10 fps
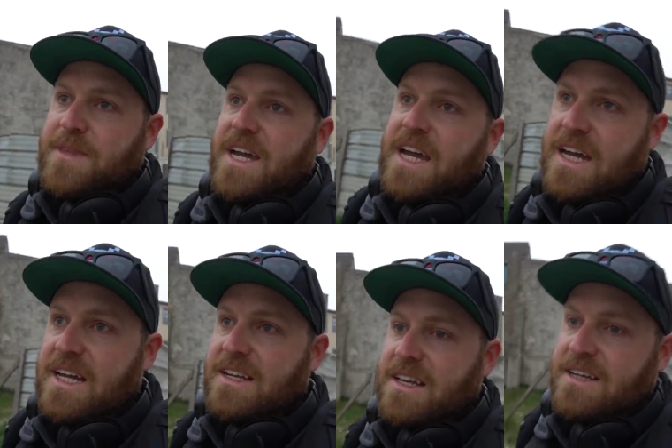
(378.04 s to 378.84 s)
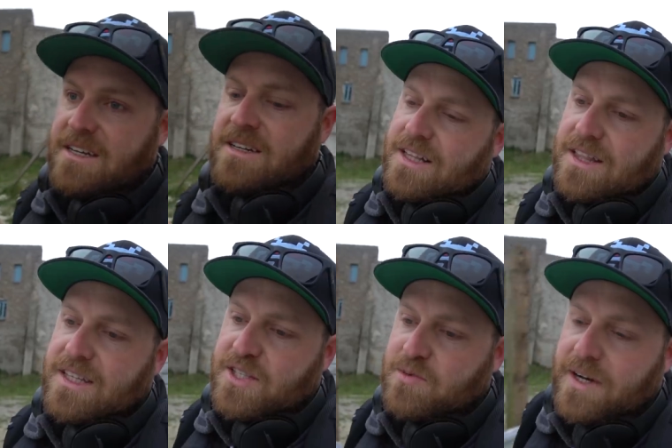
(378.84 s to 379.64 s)
And
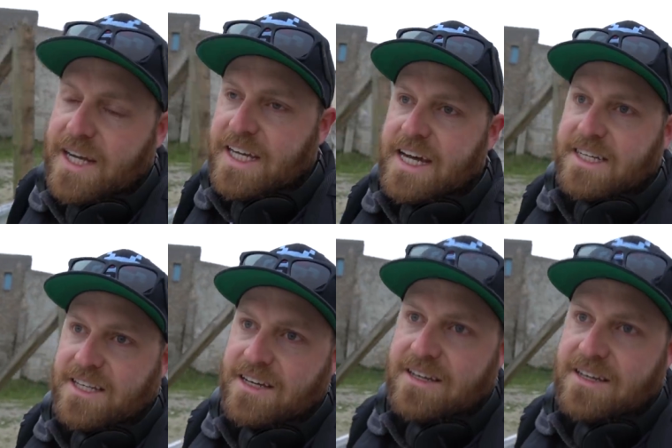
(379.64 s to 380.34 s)
this is what I get.